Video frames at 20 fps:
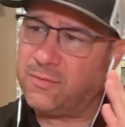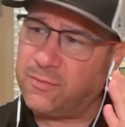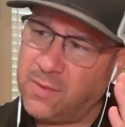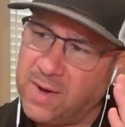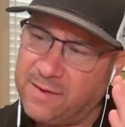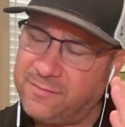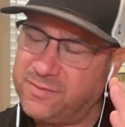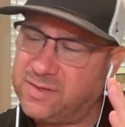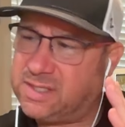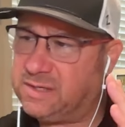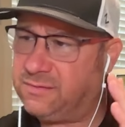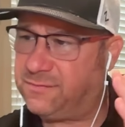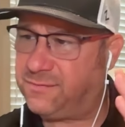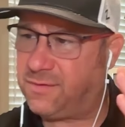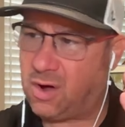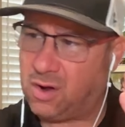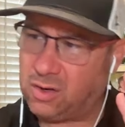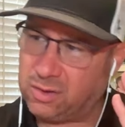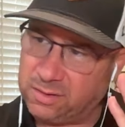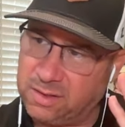if we have
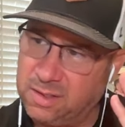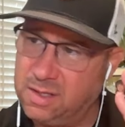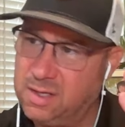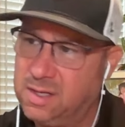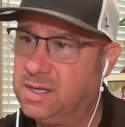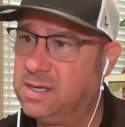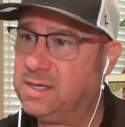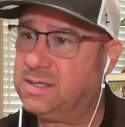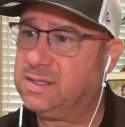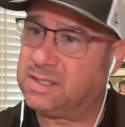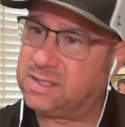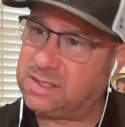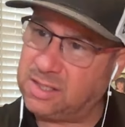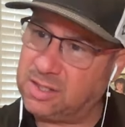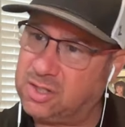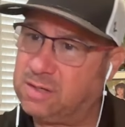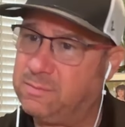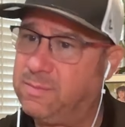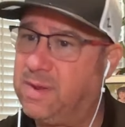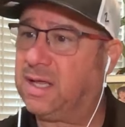default
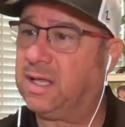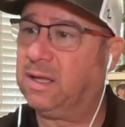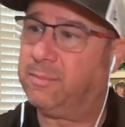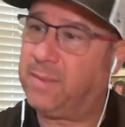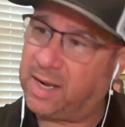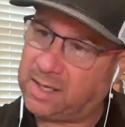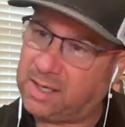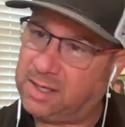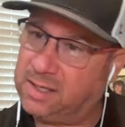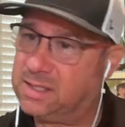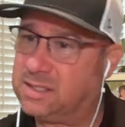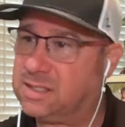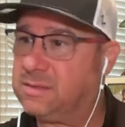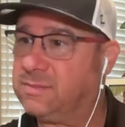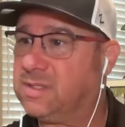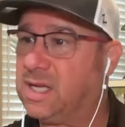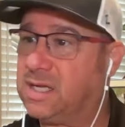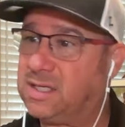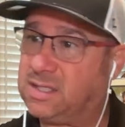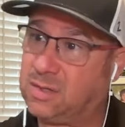decision-making
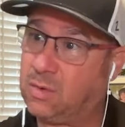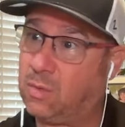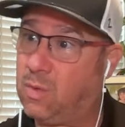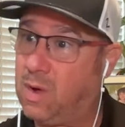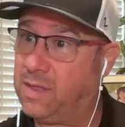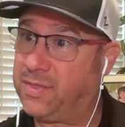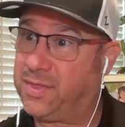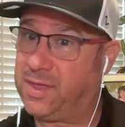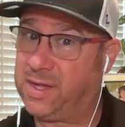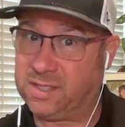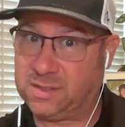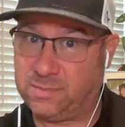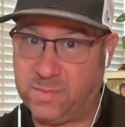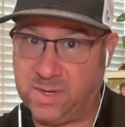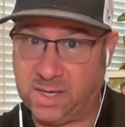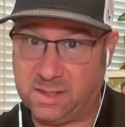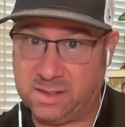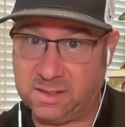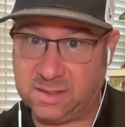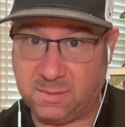mechanisms as to what things
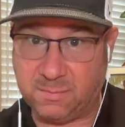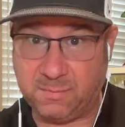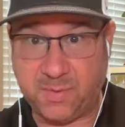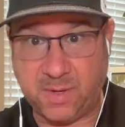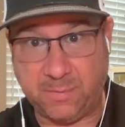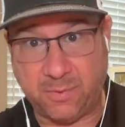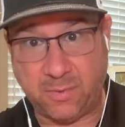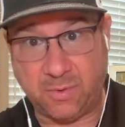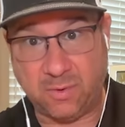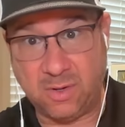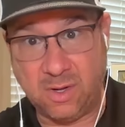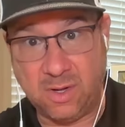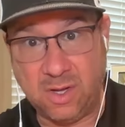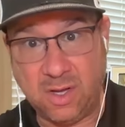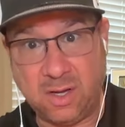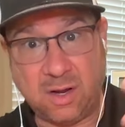mean, some people